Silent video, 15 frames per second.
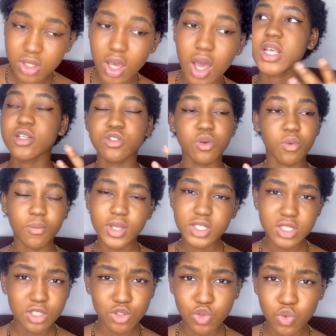So we went to the
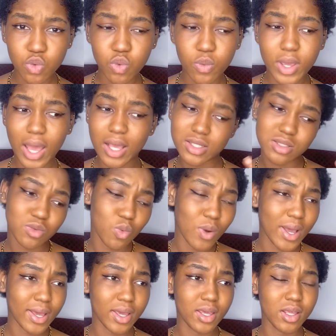school, we asked
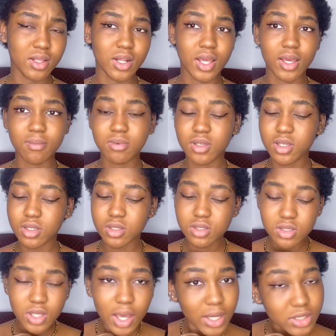why, like, because
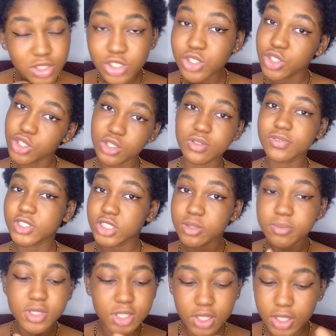I deserve to be
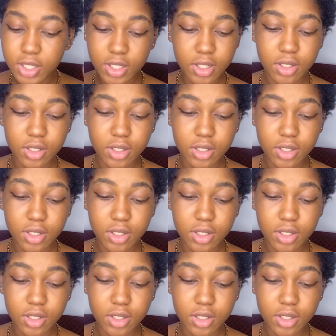in.